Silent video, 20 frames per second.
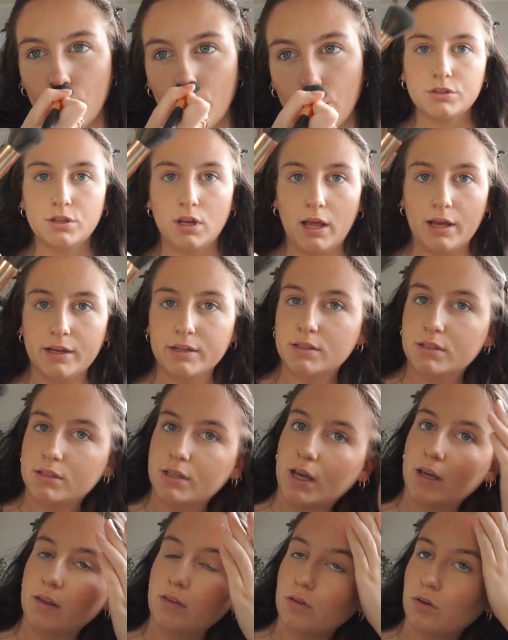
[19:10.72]
So I like to
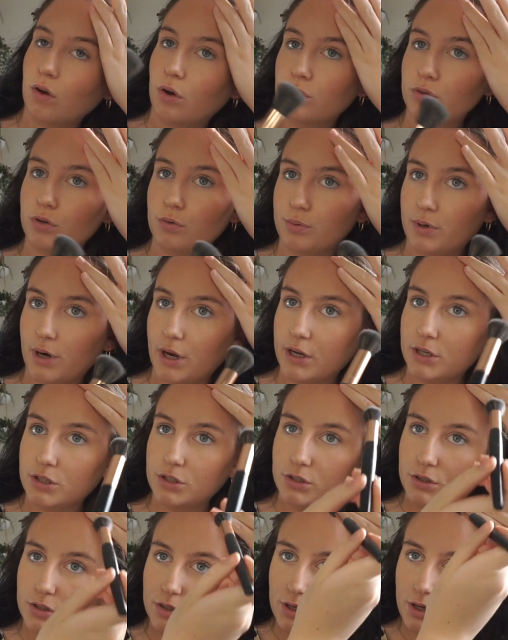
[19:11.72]
take the contour
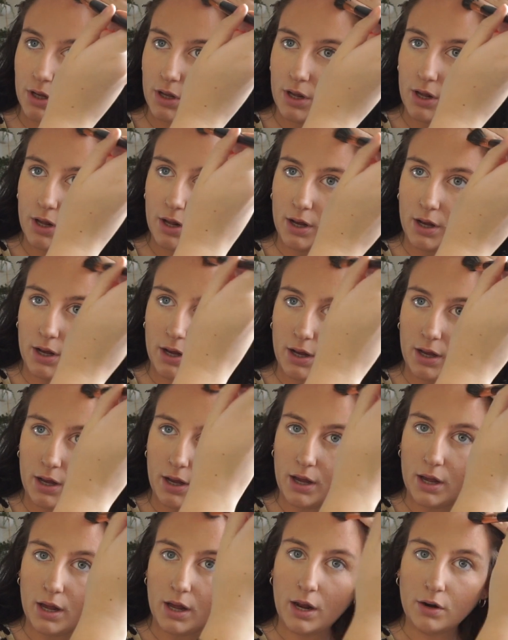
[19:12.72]
brush
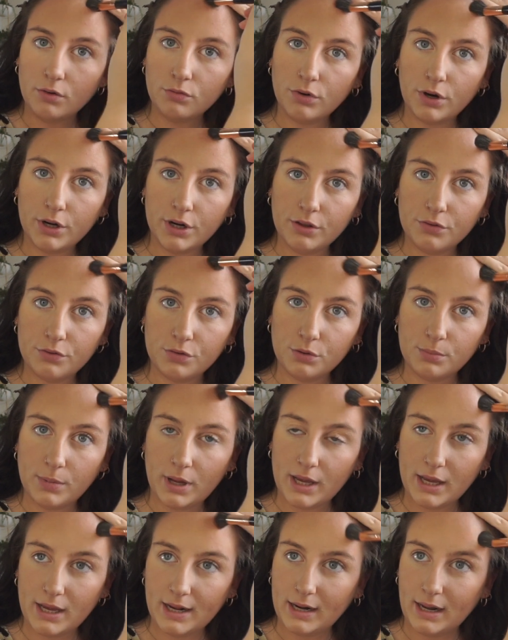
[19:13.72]
and run it through my
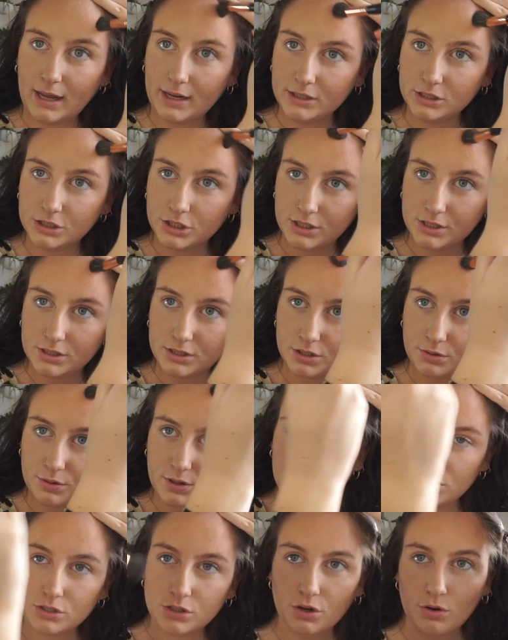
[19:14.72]
hairline just so
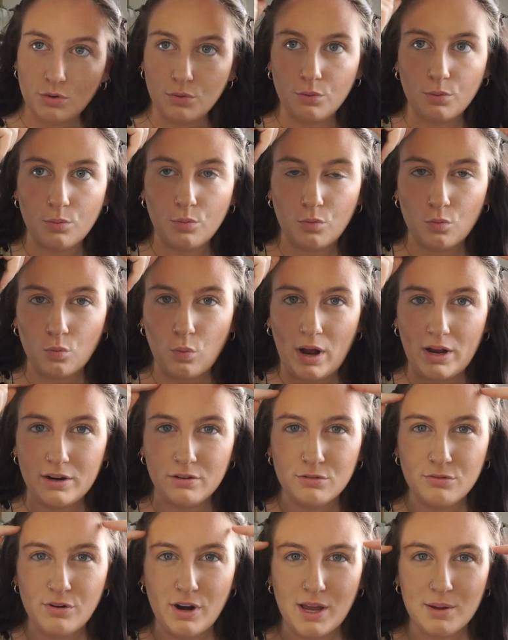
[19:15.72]
there's no white
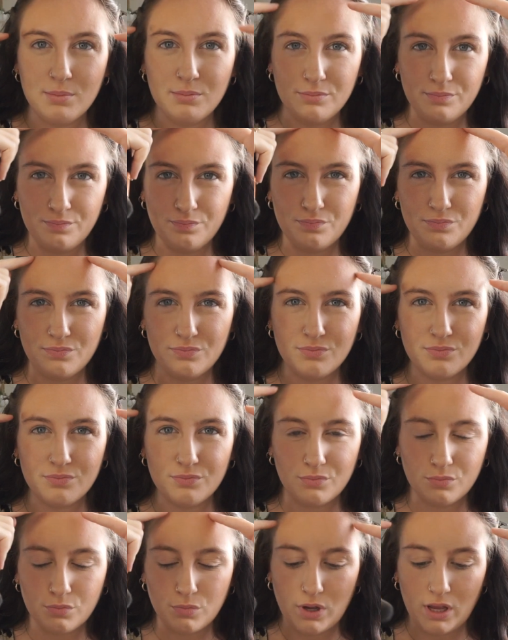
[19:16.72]
rim
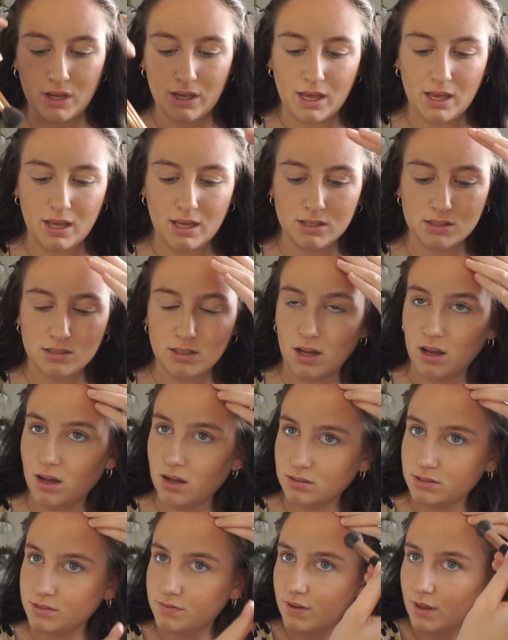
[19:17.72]
where your hair
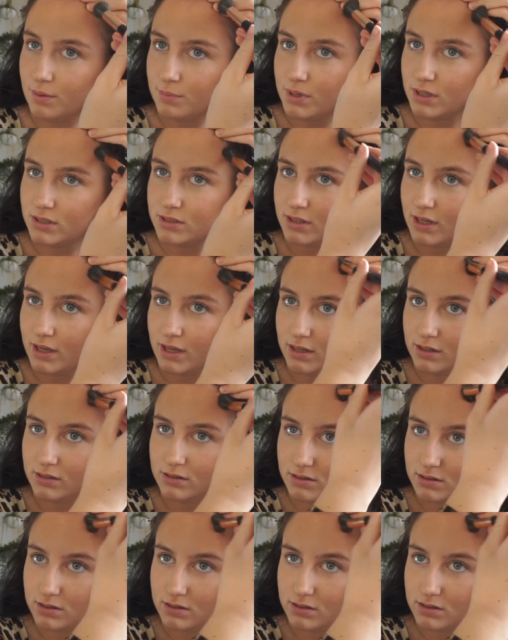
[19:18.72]
starts, if that makes sense.